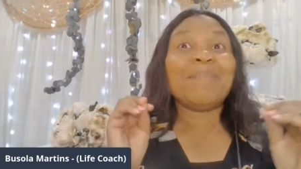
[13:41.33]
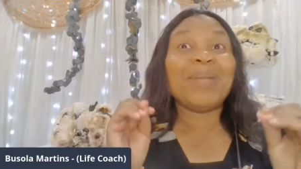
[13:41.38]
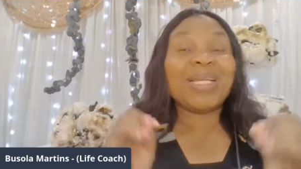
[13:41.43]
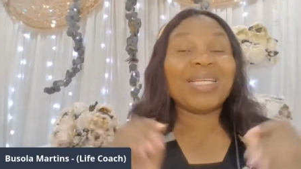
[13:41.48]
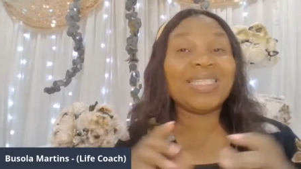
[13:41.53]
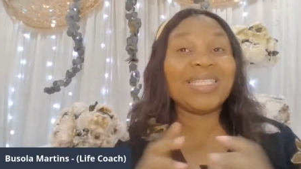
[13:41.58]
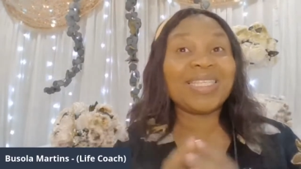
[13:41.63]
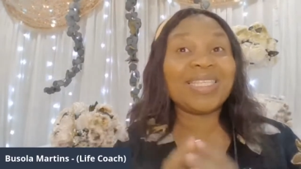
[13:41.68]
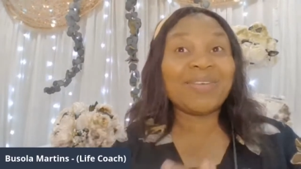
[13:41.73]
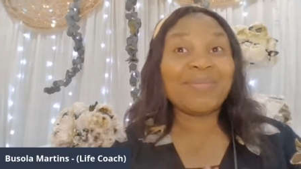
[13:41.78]

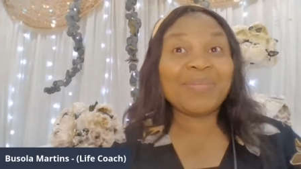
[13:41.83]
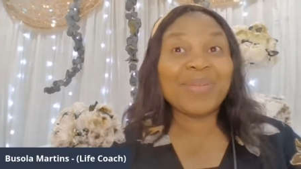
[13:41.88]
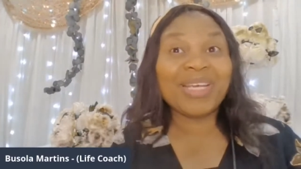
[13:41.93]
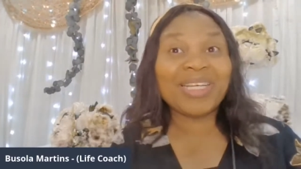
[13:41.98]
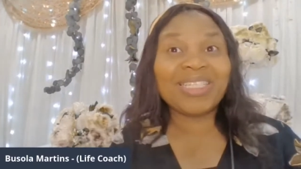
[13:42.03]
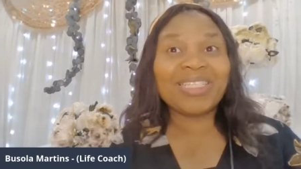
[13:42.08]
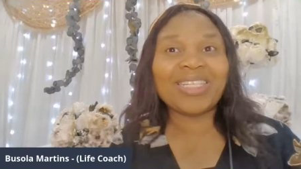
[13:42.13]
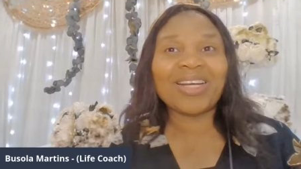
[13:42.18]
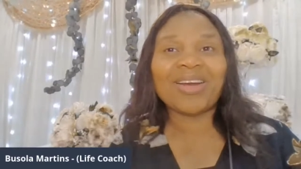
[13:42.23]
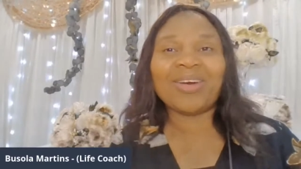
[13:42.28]
Please give me
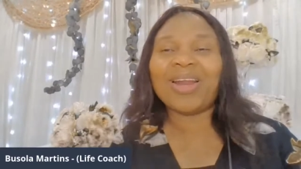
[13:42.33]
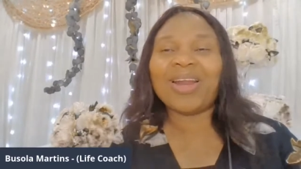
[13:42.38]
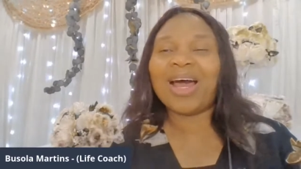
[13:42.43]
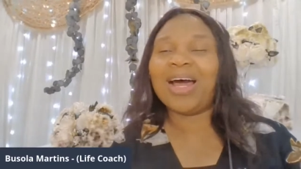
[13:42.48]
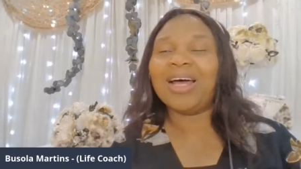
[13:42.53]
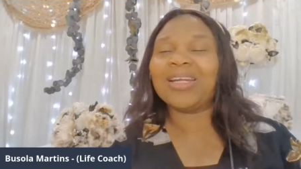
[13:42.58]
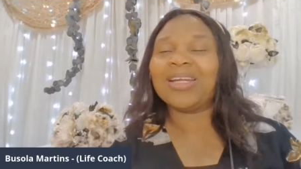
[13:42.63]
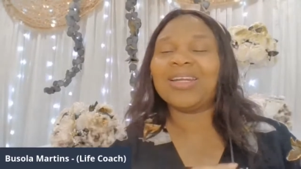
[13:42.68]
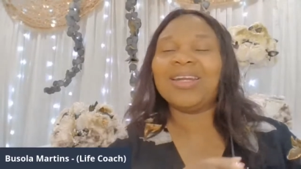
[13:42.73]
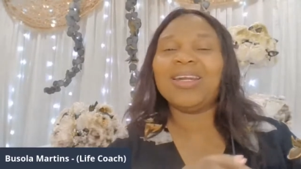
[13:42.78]
a shout.
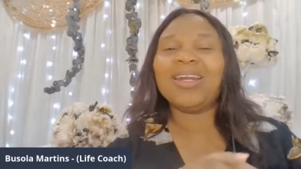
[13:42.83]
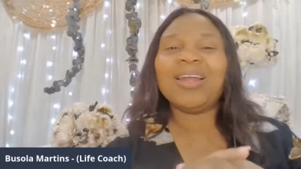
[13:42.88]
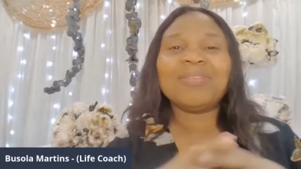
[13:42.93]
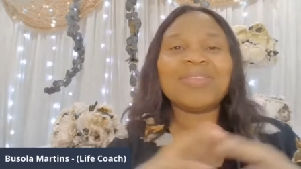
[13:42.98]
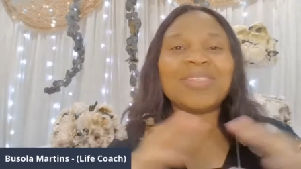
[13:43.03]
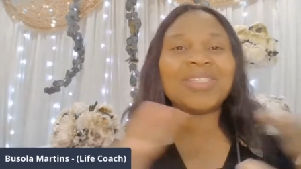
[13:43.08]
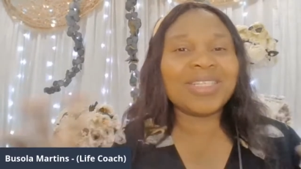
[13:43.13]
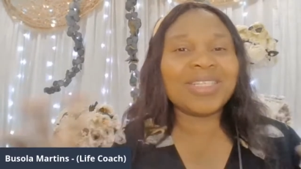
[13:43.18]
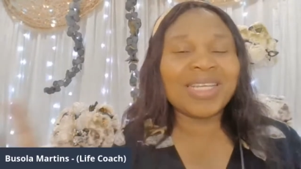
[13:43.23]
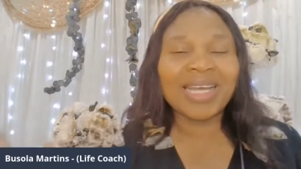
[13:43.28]
I'd love
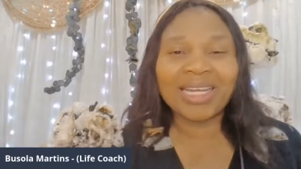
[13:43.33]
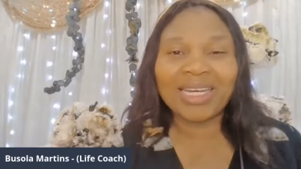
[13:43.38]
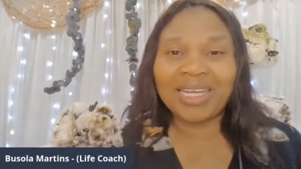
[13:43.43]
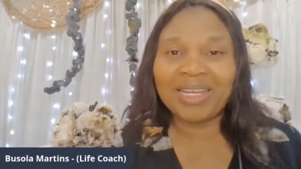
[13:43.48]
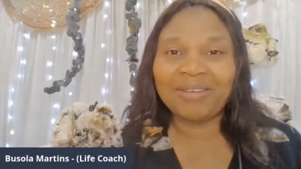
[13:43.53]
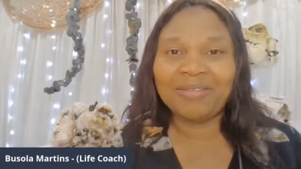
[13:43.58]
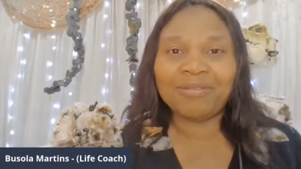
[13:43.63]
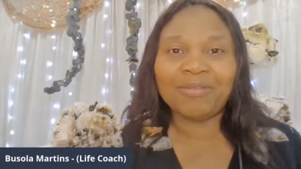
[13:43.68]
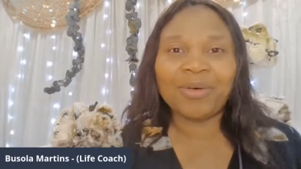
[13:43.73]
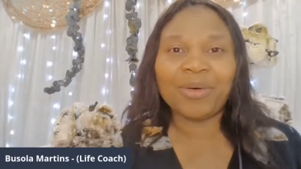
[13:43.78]
to get
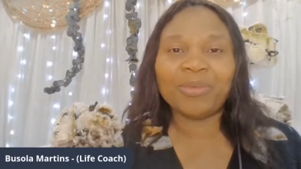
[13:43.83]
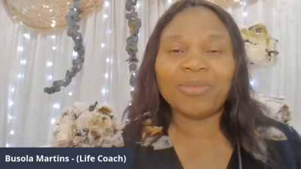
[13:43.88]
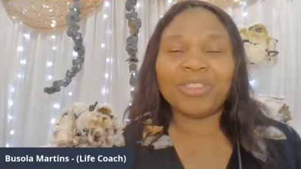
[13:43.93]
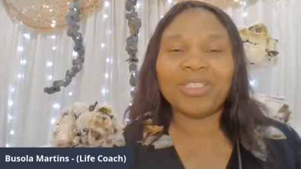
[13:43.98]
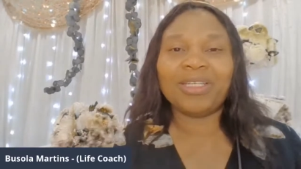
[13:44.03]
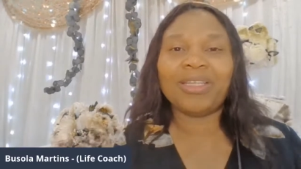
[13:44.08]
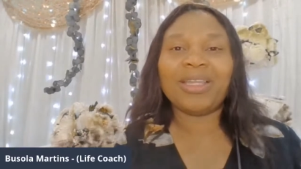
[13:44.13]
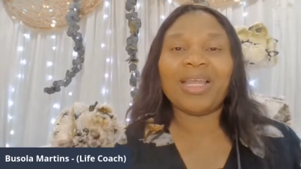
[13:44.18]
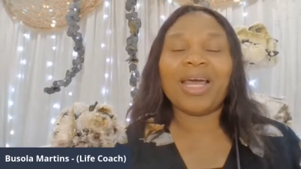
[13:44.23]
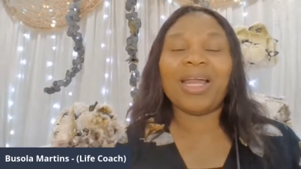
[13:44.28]
involved
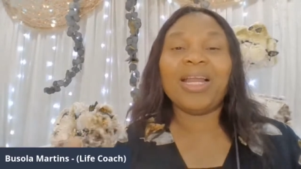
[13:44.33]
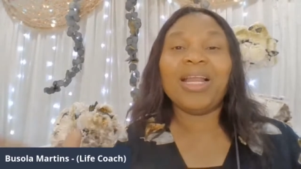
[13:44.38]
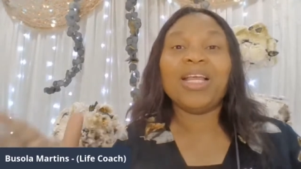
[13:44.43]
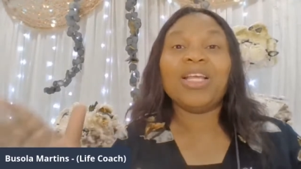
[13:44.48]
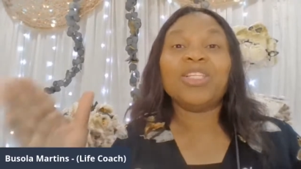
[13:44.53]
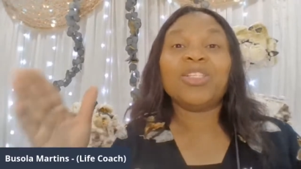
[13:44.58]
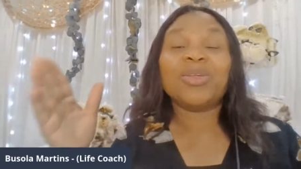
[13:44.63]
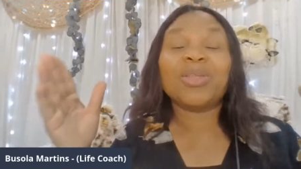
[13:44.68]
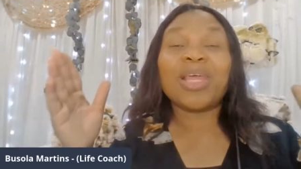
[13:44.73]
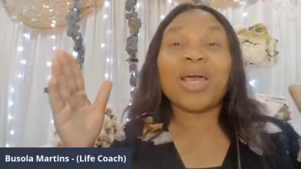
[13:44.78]
in that
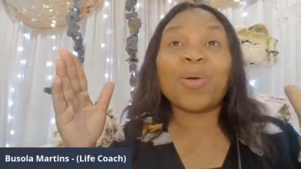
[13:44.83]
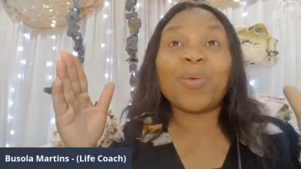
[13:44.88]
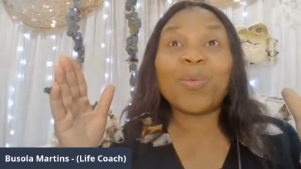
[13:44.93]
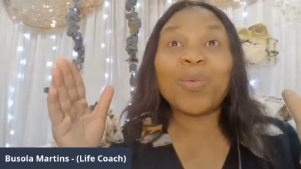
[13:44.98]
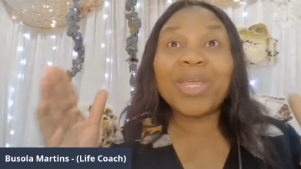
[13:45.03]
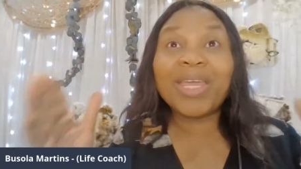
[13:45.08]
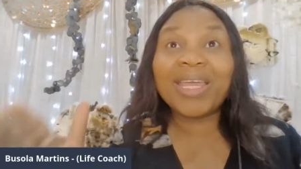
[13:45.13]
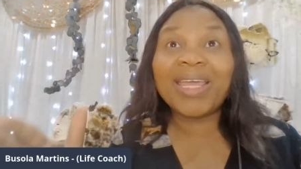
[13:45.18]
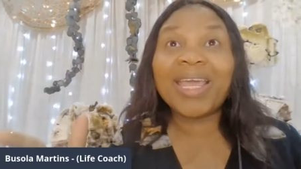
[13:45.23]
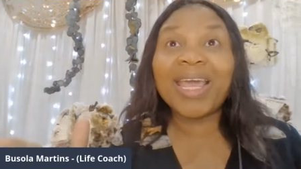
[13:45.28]
so that
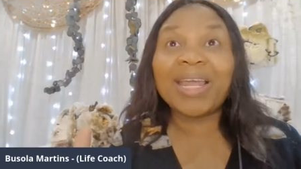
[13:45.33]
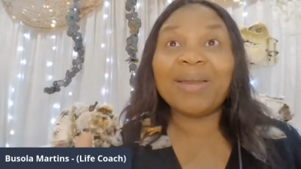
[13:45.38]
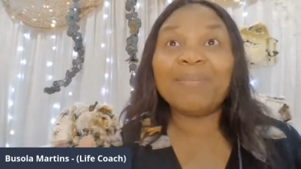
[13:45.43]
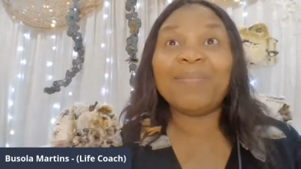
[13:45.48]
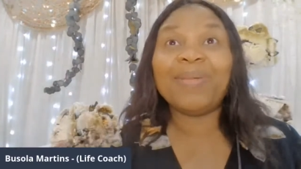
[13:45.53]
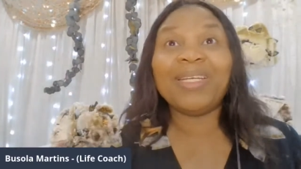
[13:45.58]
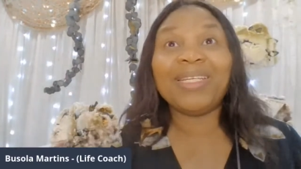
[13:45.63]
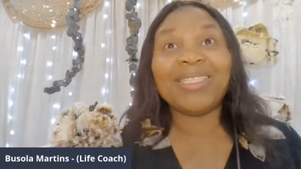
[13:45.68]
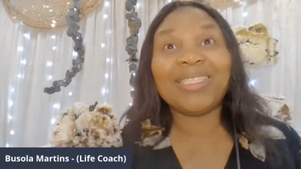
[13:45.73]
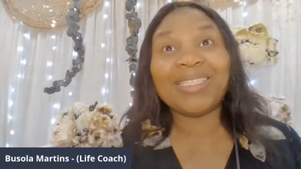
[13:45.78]
we can
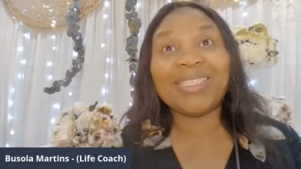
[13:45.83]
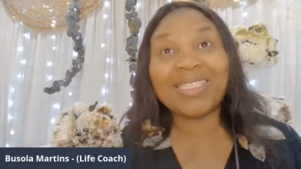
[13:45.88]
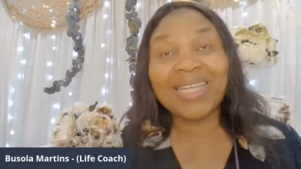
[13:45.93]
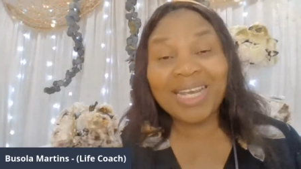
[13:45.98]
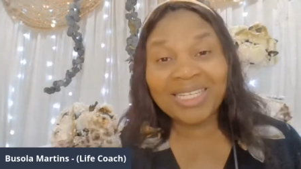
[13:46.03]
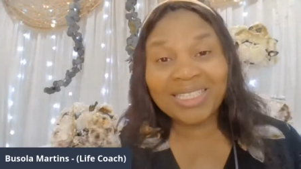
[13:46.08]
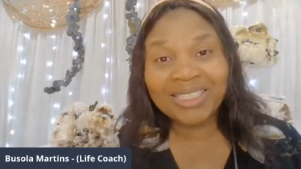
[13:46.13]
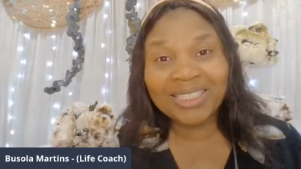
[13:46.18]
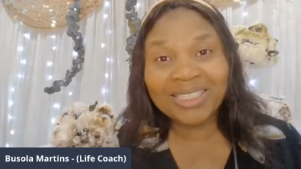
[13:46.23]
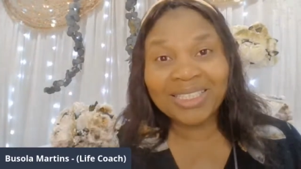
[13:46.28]
be
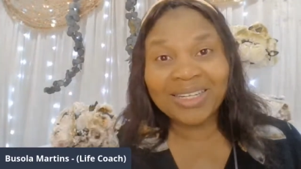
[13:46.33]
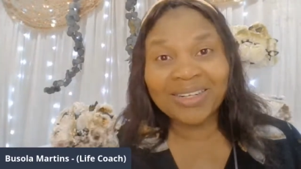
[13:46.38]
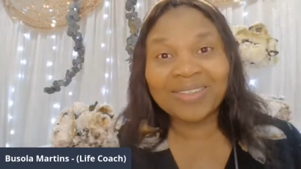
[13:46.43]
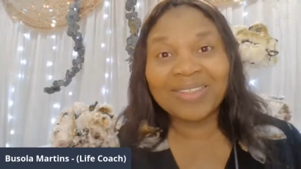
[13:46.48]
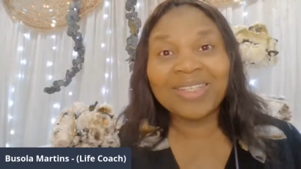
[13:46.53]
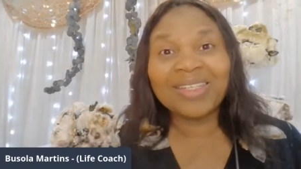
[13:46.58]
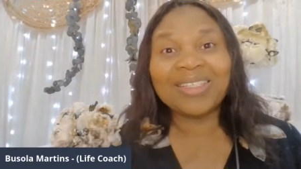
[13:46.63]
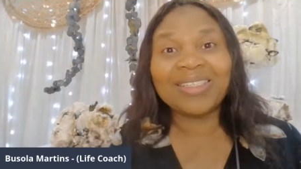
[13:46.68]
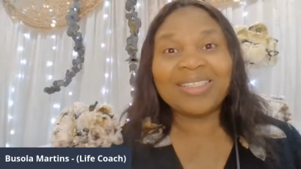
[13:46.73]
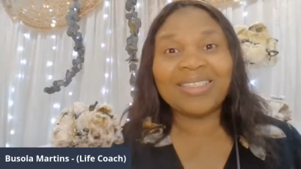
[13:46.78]
intentional
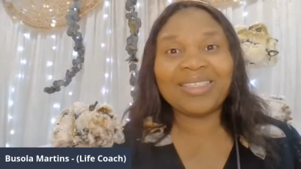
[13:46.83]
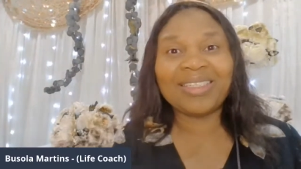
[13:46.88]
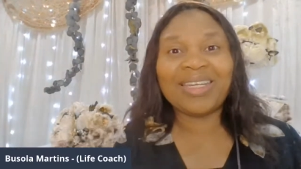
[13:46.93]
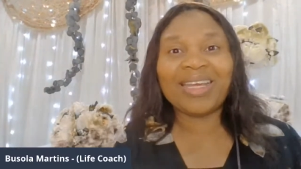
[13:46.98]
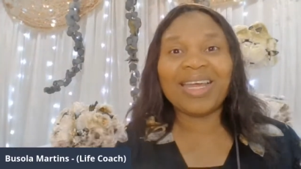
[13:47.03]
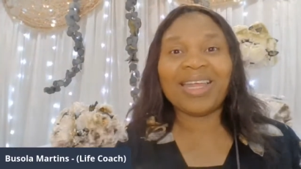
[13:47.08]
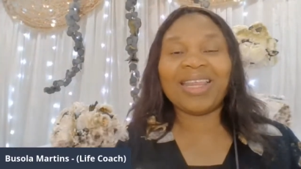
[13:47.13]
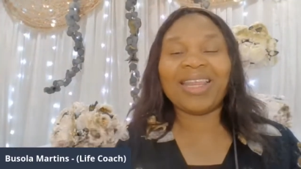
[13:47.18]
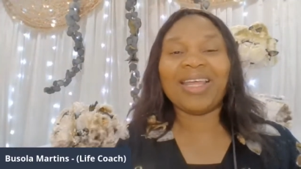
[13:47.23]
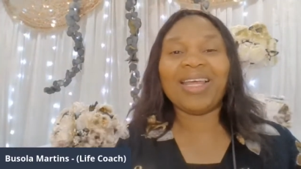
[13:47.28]

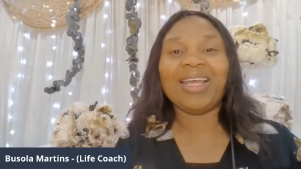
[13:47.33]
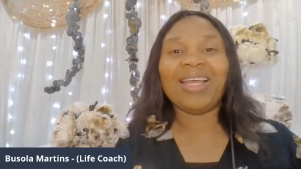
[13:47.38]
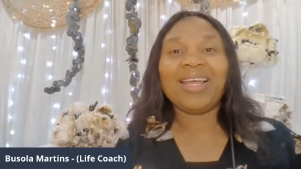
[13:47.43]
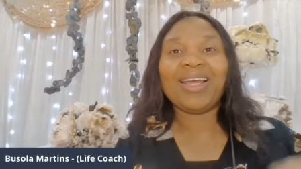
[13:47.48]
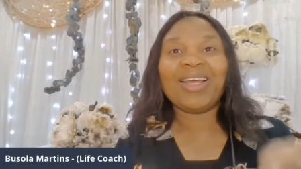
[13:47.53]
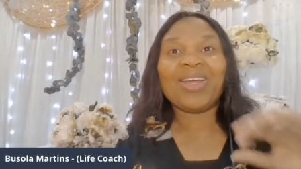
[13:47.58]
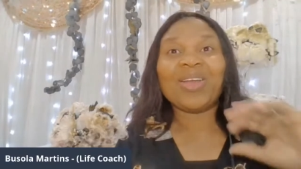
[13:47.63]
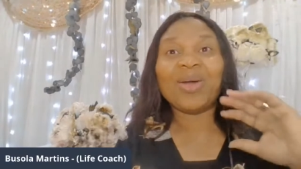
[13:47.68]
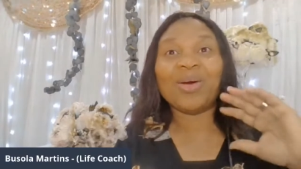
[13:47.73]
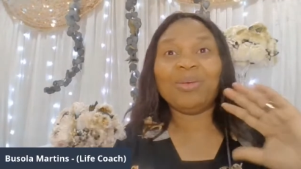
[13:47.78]
together.
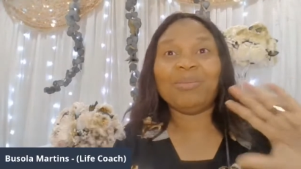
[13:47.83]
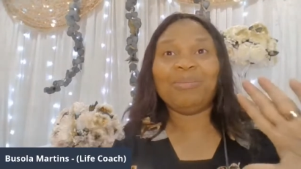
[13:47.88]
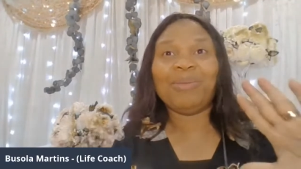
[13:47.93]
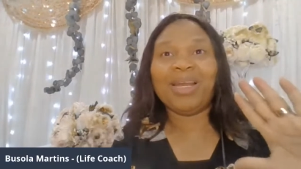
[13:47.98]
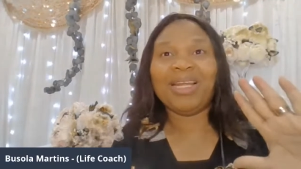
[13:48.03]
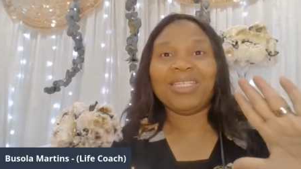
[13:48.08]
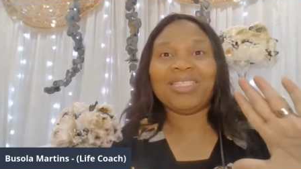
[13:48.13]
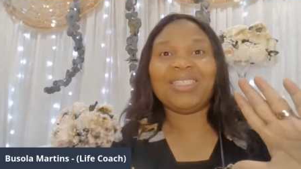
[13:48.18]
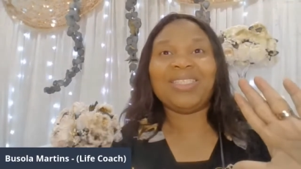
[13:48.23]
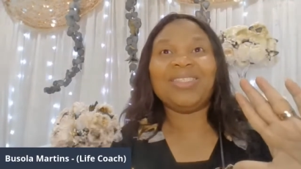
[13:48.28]
God
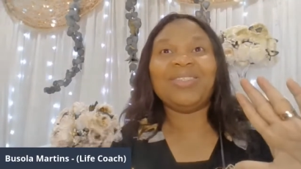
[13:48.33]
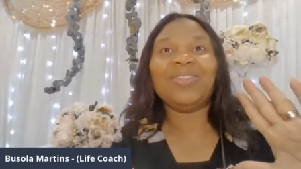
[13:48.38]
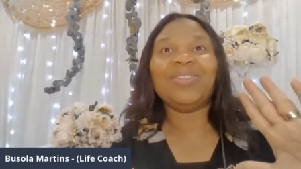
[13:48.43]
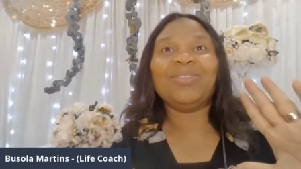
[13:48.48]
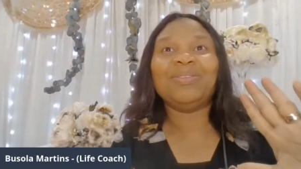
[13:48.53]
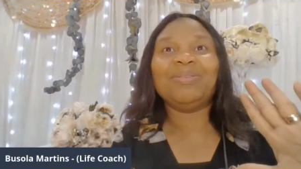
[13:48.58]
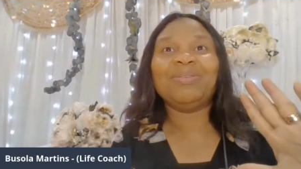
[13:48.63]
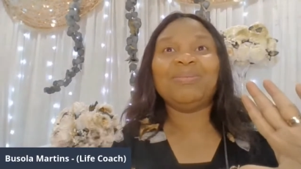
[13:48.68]
bless you.